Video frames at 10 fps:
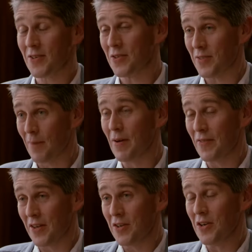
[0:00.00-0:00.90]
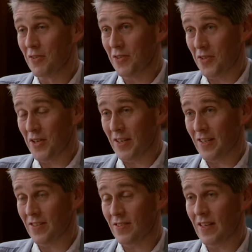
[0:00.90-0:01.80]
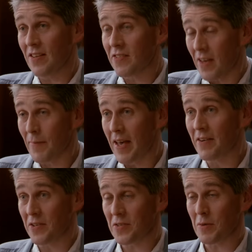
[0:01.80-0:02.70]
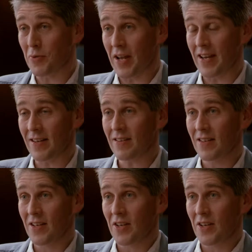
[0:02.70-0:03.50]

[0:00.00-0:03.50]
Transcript: so some of the neural circuits in some areas of the brain